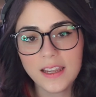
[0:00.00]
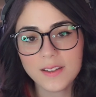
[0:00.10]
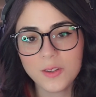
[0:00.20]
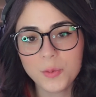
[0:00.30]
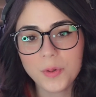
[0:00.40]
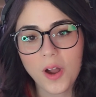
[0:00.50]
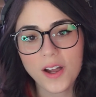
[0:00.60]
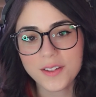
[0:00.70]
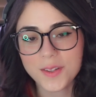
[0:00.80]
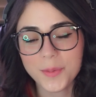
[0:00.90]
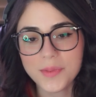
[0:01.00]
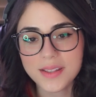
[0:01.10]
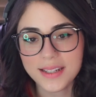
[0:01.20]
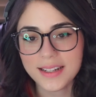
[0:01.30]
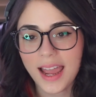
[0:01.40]
it's super awesome
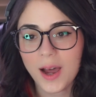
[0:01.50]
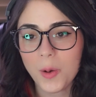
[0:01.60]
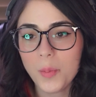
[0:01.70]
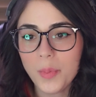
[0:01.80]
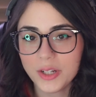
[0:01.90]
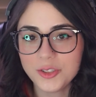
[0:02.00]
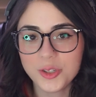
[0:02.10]
seeing how much